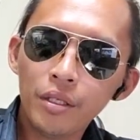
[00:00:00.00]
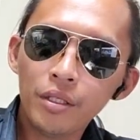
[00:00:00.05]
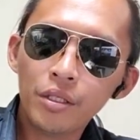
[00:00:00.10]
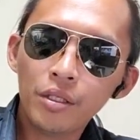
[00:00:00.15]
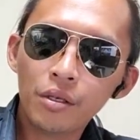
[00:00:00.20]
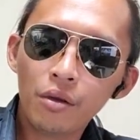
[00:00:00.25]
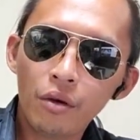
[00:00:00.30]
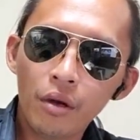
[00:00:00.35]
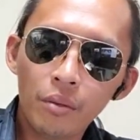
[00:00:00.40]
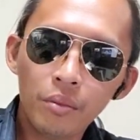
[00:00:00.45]

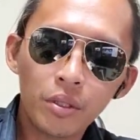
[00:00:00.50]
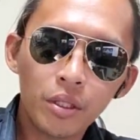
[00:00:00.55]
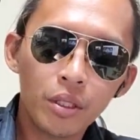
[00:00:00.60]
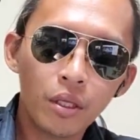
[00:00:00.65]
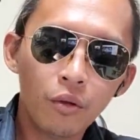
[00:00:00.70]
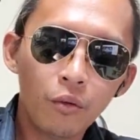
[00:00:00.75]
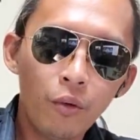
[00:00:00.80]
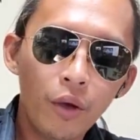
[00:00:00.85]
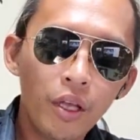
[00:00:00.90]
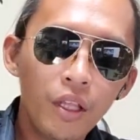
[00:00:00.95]
so I'm
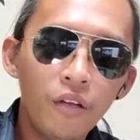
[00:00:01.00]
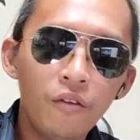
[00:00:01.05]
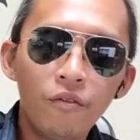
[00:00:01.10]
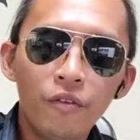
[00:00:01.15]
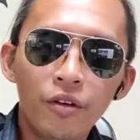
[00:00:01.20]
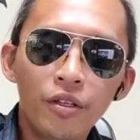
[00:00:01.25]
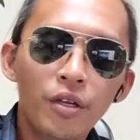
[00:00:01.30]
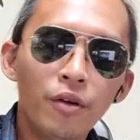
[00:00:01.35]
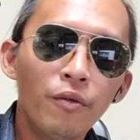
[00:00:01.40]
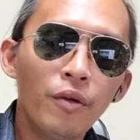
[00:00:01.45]
still waiting
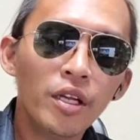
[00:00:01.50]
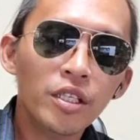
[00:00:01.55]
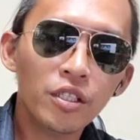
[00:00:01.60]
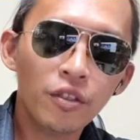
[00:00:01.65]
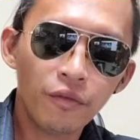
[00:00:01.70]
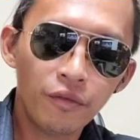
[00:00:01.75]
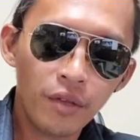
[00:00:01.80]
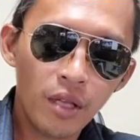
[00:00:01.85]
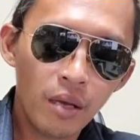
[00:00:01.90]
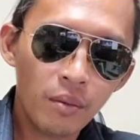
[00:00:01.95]
for the rest
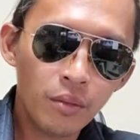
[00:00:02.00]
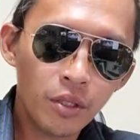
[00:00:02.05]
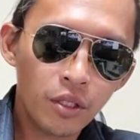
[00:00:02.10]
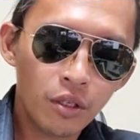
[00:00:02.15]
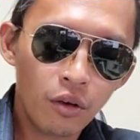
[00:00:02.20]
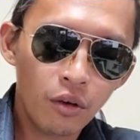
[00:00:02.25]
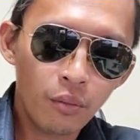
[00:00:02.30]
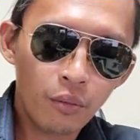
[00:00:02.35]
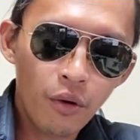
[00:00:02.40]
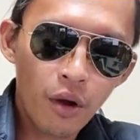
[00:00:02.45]
of them,
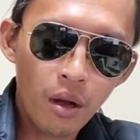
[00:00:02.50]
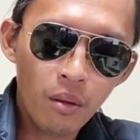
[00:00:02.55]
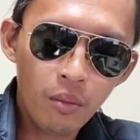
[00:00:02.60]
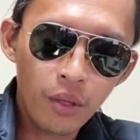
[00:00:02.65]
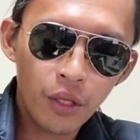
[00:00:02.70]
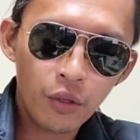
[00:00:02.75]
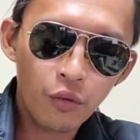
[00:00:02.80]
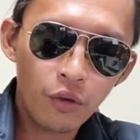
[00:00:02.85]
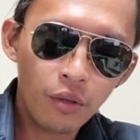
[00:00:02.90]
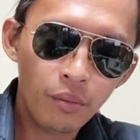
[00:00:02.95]
so probably
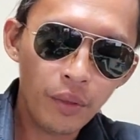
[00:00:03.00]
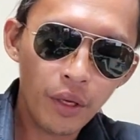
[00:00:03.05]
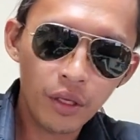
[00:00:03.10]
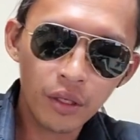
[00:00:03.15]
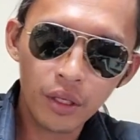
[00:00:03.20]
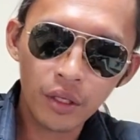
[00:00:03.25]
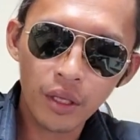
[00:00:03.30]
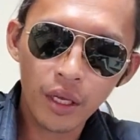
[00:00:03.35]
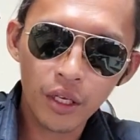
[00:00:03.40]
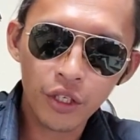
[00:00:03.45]
it will be on
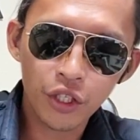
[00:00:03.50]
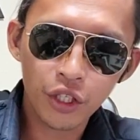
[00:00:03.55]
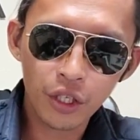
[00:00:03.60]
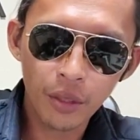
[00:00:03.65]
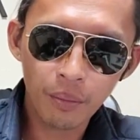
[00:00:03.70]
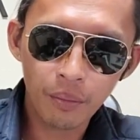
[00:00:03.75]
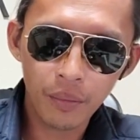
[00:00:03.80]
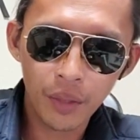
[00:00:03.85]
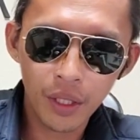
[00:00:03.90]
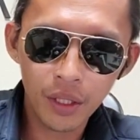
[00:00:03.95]
the next
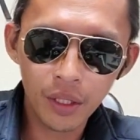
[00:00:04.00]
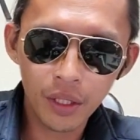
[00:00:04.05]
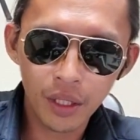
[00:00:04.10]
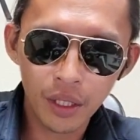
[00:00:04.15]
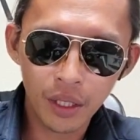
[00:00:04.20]
shipment.